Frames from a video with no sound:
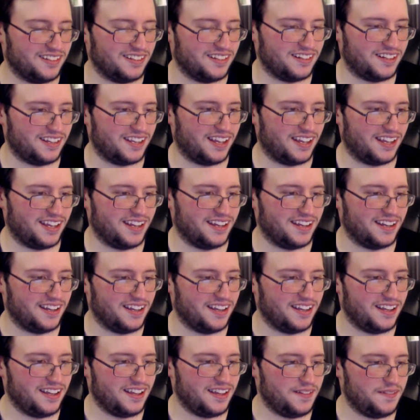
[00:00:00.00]
Okay.
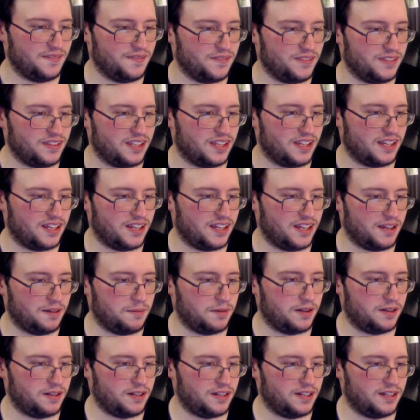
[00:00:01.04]
How
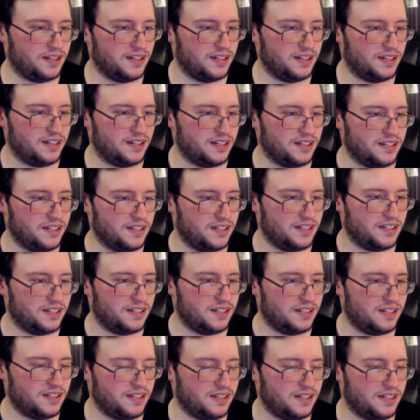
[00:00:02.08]
about,
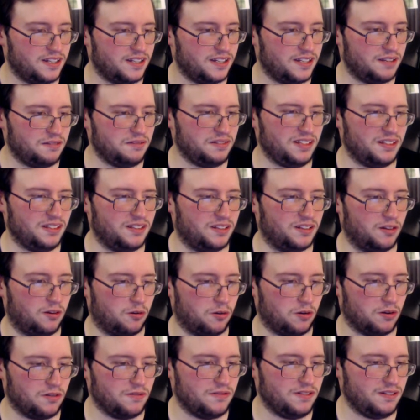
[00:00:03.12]
he was in The
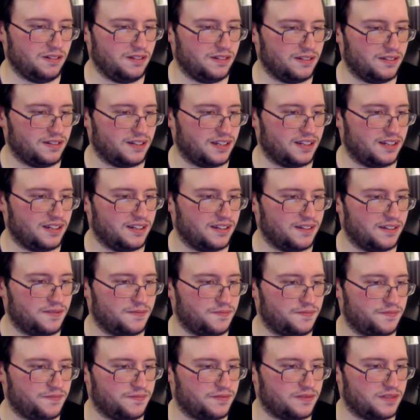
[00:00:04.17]
Orville? Okay.
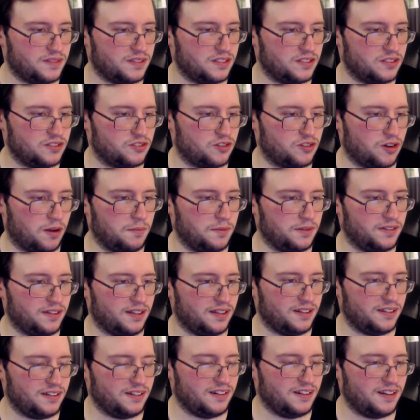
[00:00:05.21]
Trauma
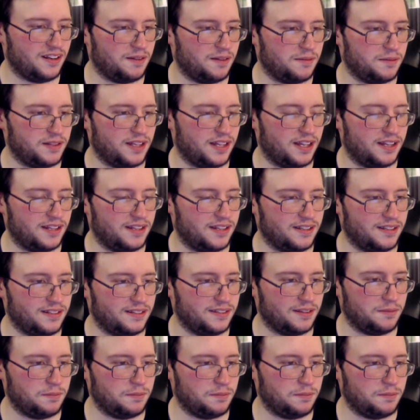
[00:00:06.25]
Center? How about that? Is that